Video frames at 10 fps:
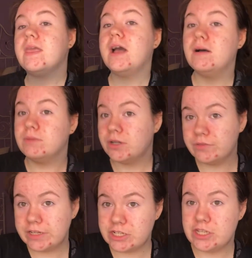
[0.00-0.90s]
I'm gonna
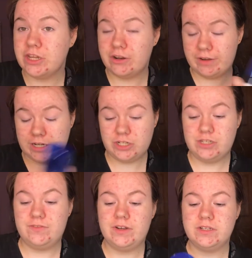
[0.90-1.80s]
read you the
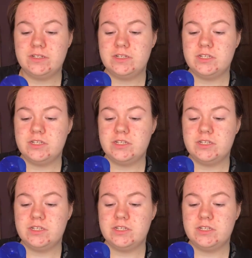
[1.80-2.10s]
directions first.